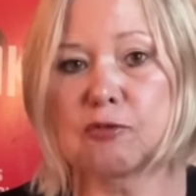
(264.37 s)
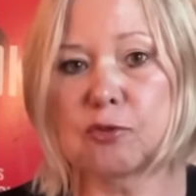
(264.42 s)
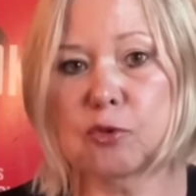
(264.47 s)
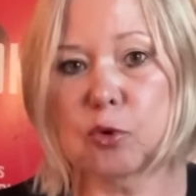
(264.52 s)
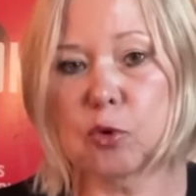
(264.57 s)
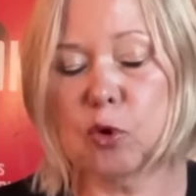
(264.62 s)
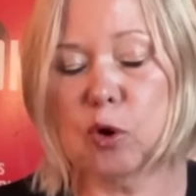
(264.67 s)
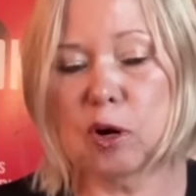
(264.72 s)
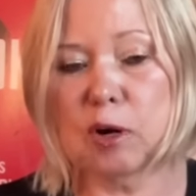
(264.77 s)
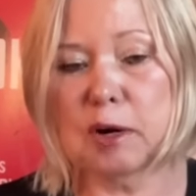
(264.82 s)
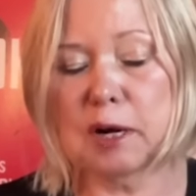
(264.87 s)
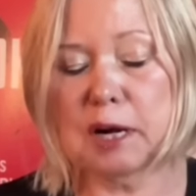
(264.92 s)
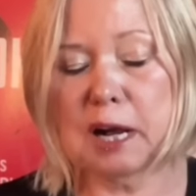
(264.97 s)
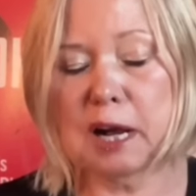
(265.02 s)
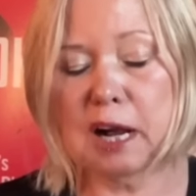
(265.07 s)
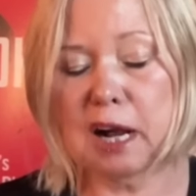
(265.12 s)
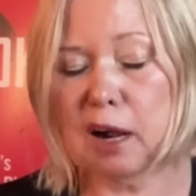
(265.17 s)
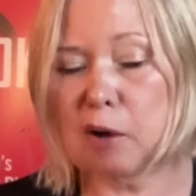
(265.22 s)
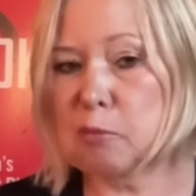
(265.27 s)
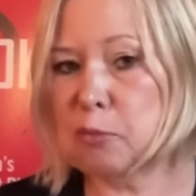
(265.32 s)
for
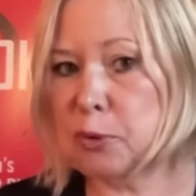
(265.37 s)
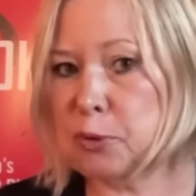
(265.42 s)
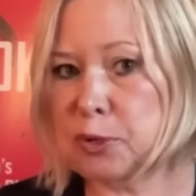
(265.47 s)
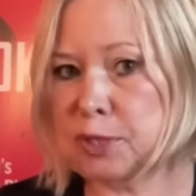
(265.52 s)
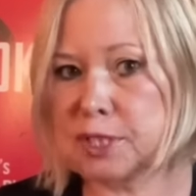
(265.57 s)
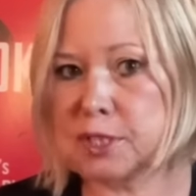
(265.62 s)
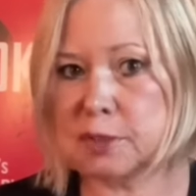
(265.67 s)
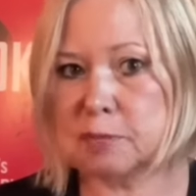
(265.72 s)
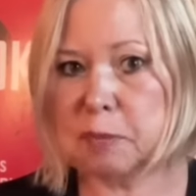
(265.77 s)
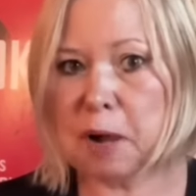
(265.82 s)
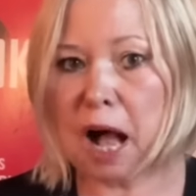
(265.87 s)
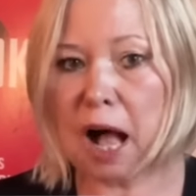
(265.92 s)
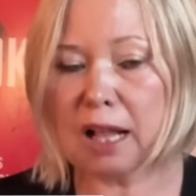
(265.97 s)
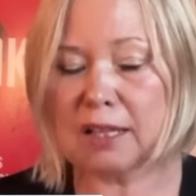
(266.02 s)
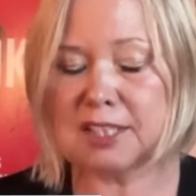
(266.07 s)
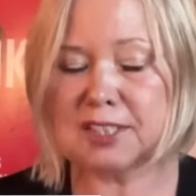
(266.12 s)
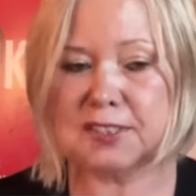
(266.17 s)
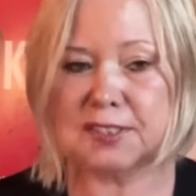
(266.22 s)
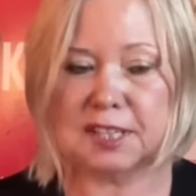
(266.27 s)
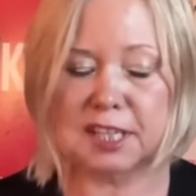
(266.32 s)
uh, Putin's
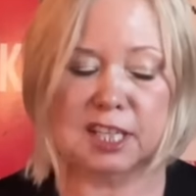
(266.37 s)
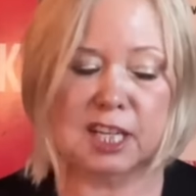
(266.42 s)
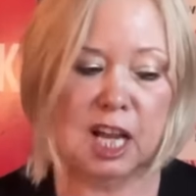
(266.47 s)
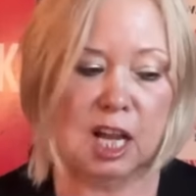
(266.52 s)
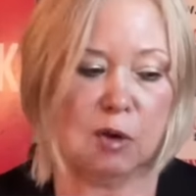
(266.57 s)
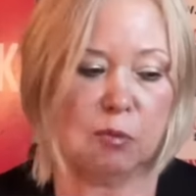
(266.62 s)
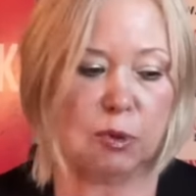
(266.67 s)
policy.